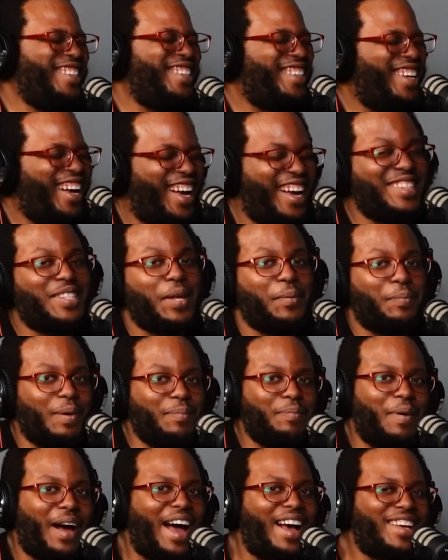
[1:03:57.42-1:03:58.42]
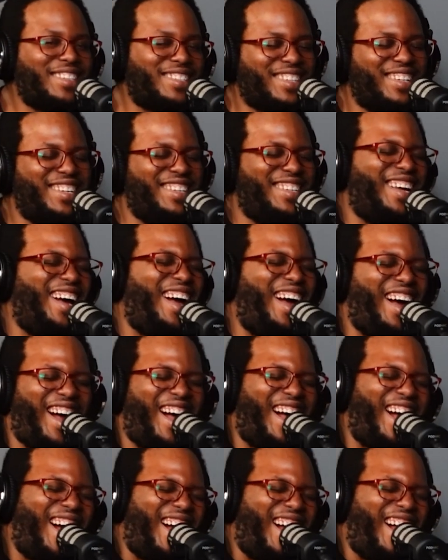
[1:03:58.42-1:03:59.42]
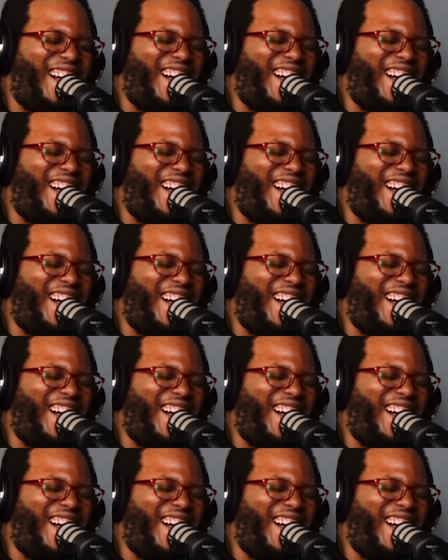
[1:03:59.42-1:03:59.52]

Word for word: Got hit the button by accident. It's